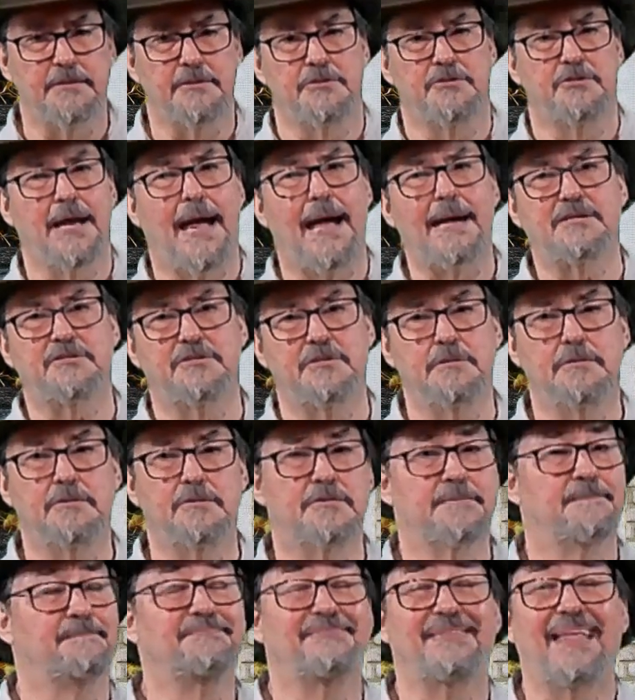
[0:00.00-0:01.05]
to
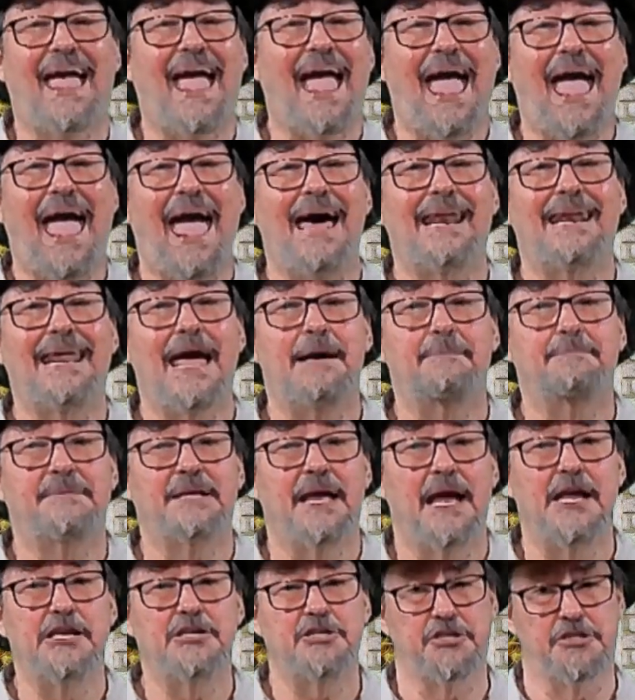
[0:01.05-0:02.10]
Jackson's
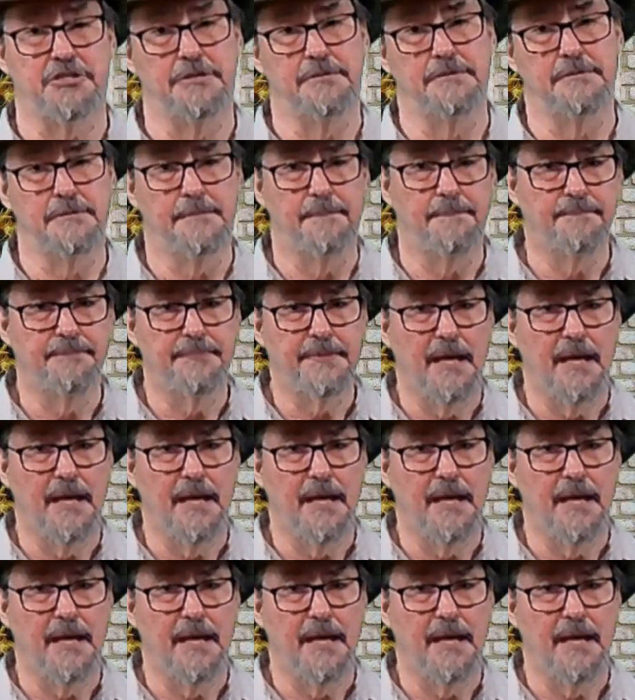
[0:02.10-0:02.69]
adaptation,